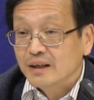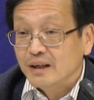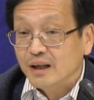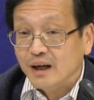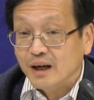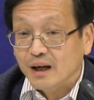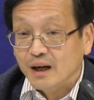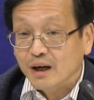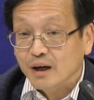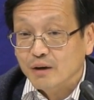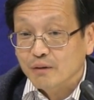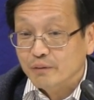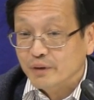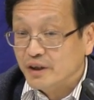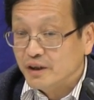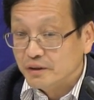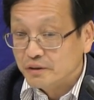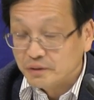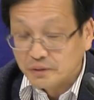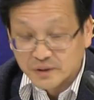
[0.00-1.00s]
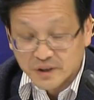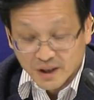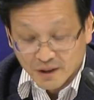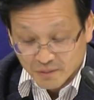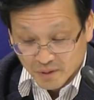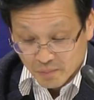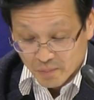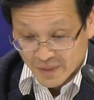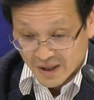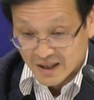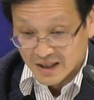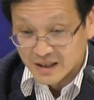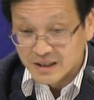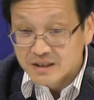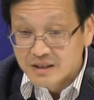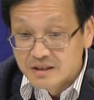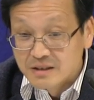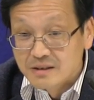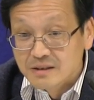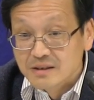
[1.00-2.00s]
we did not have a
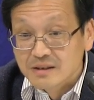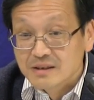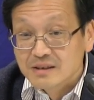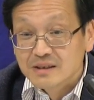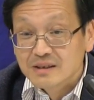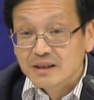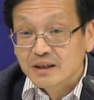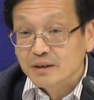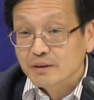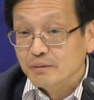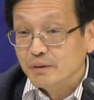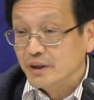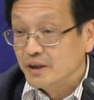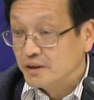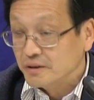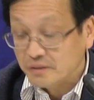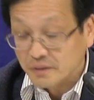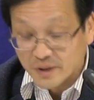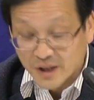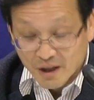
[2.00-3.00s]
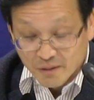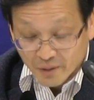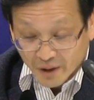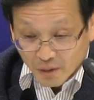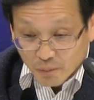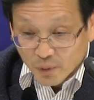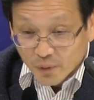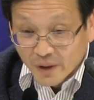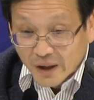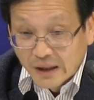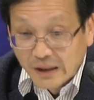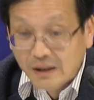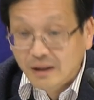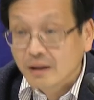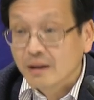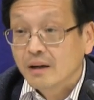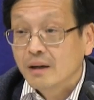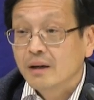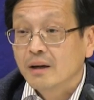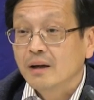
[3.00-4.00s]
MERS, we did not have Ebola.
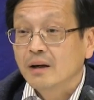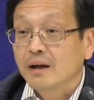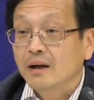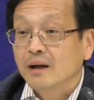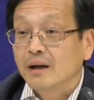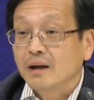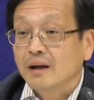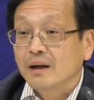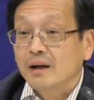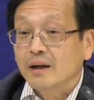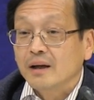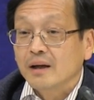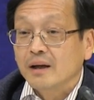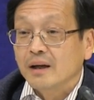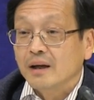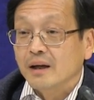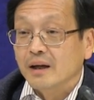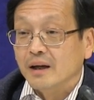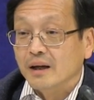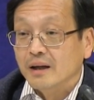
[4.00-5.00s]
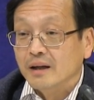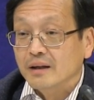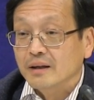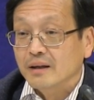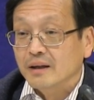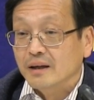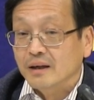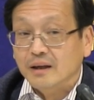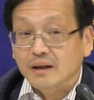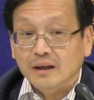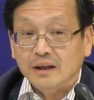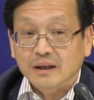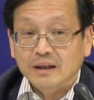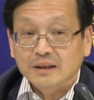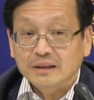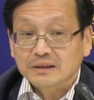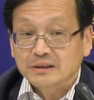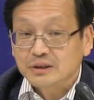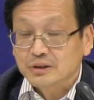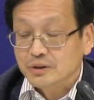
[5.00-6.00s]
And
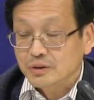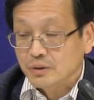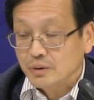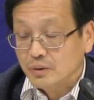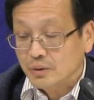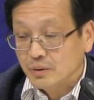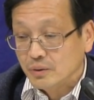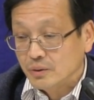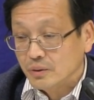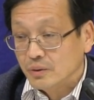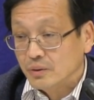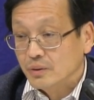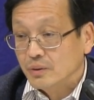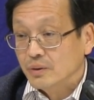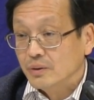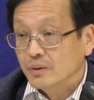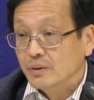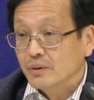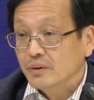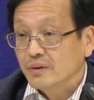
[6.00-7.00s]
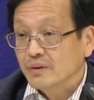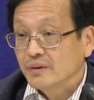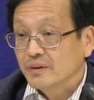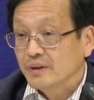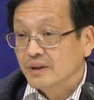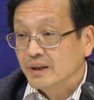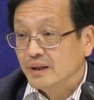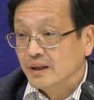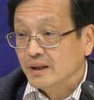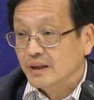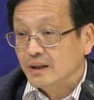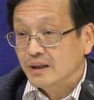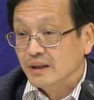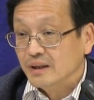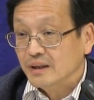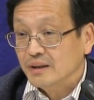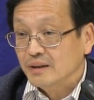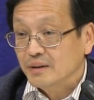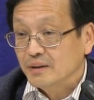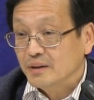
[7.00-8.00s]
so
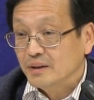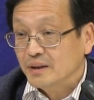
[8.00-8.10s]
the